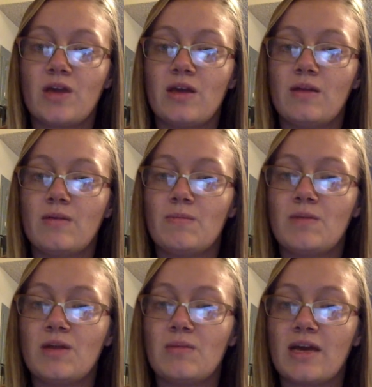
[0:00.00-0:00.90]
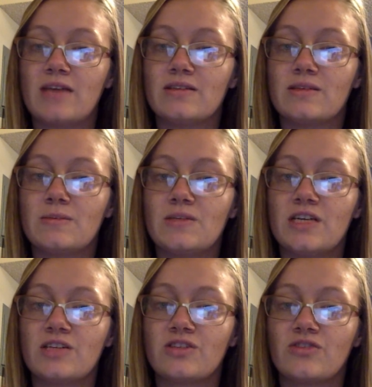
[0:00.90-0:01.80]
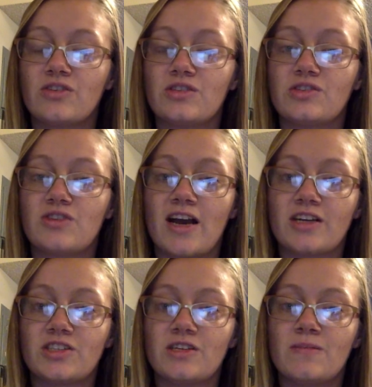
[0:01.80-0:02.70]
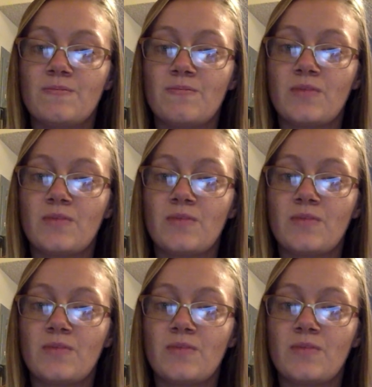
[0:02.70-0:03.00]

and minimize the potential for distraction,